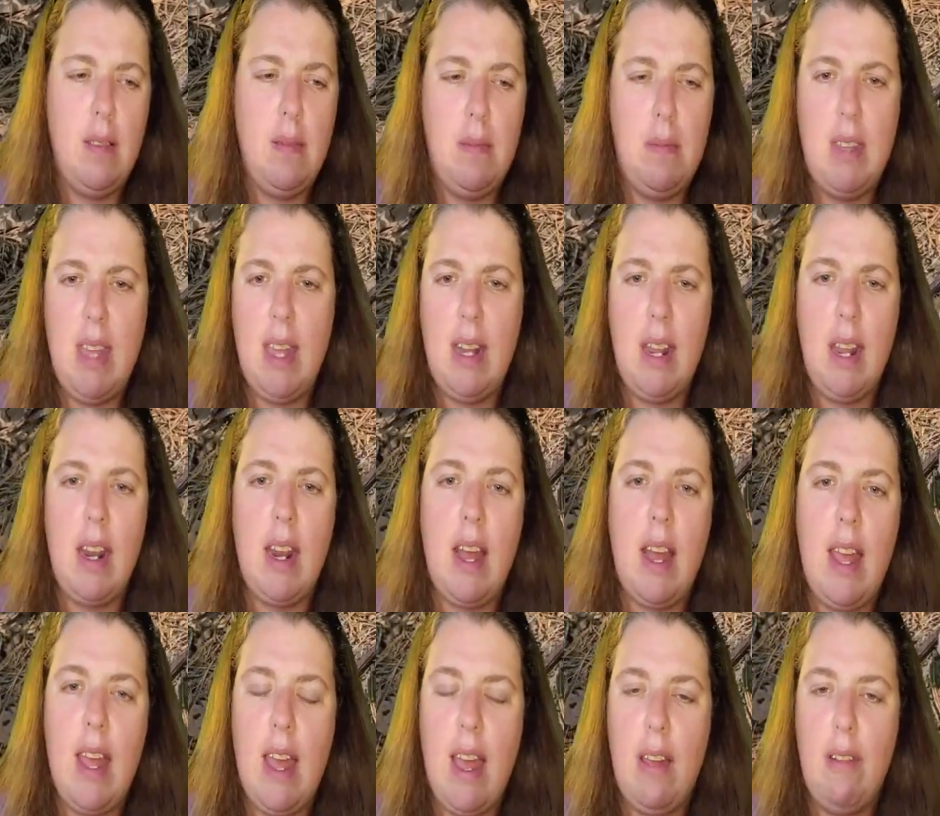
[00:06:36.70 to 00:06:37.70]
Danny and
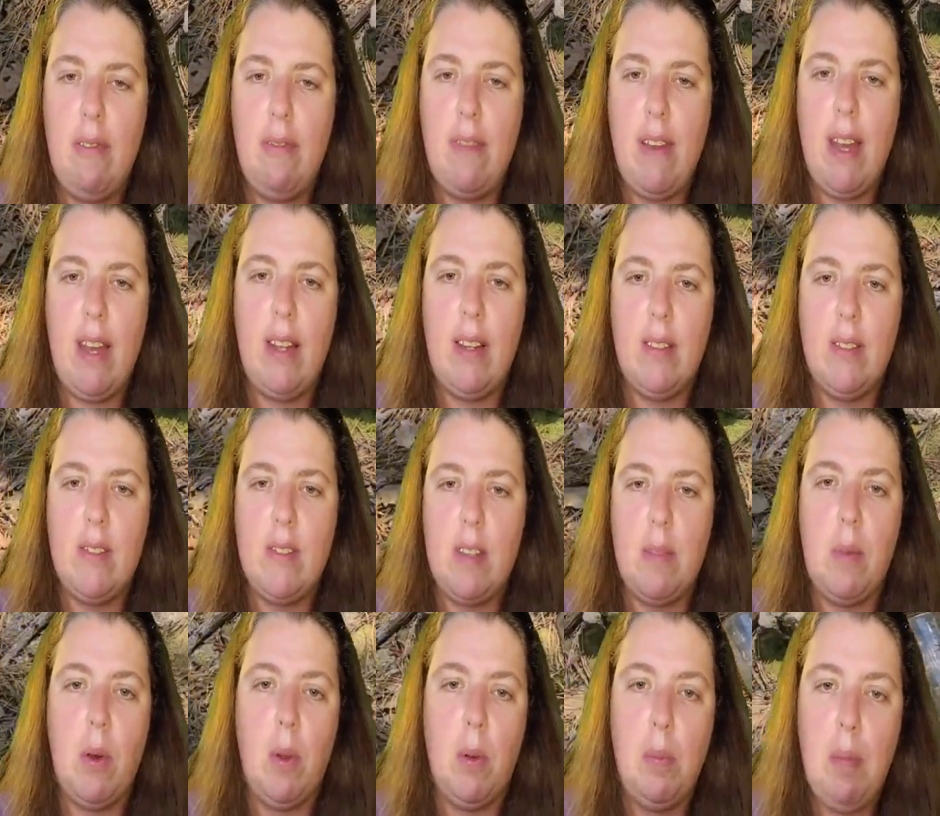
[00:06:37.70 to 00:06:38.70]
I had found
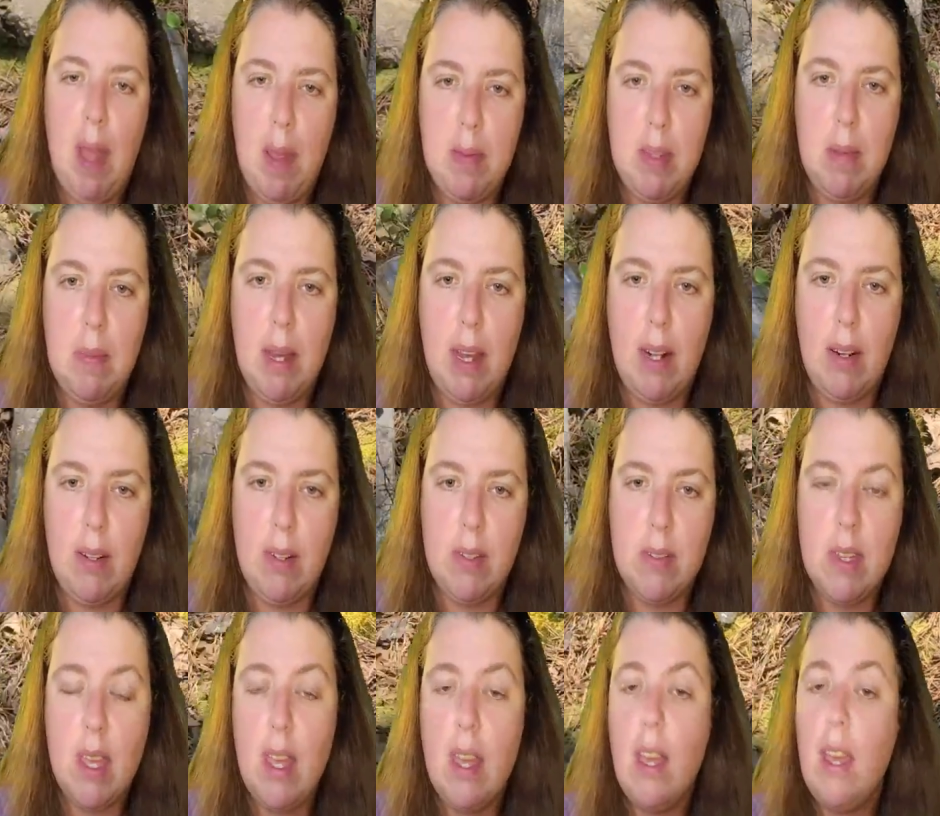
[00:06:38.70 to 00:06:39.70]
some old Pepsi
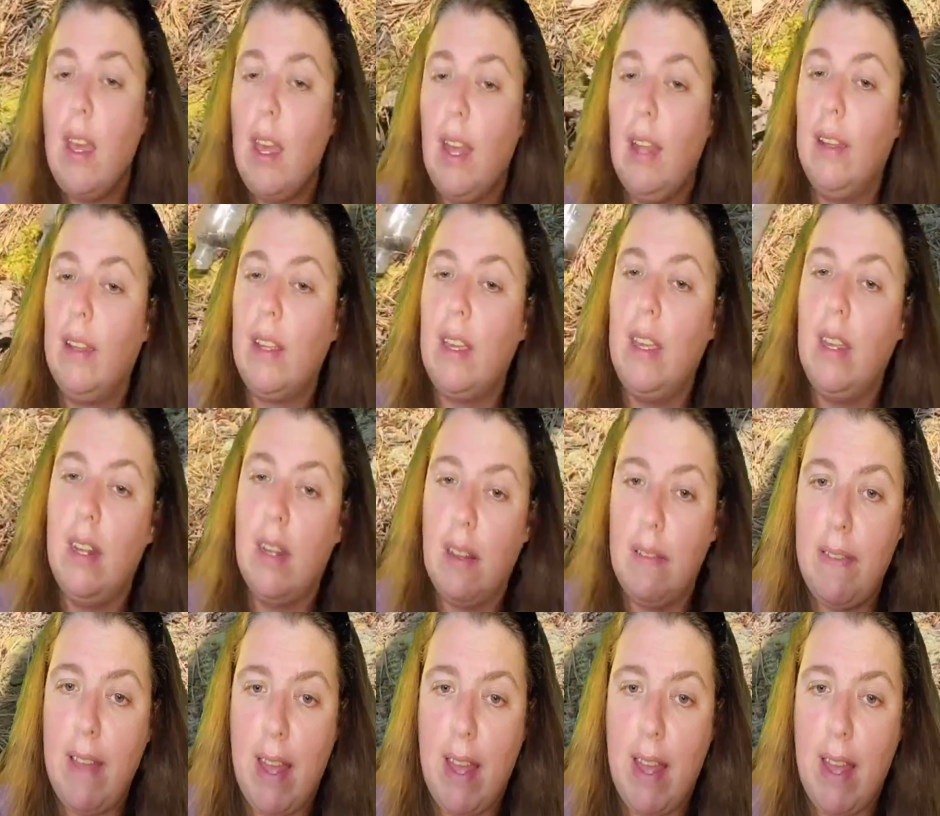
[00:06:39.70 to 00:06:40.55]
bottles, and lucky enough